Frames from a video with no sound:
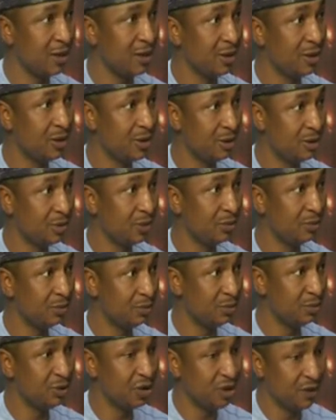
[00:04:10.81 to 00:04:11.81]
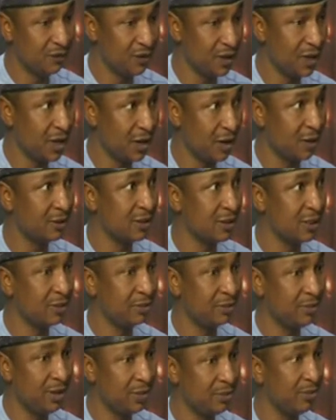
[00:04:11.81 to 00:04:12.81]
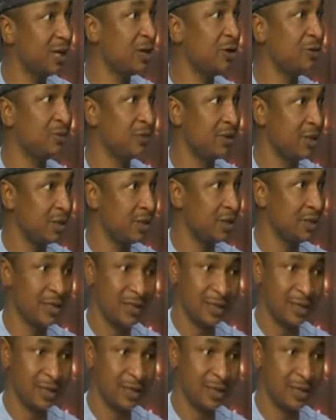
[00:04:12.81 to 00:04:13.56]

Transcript: shift you know, grounds shift ground and be manipulated.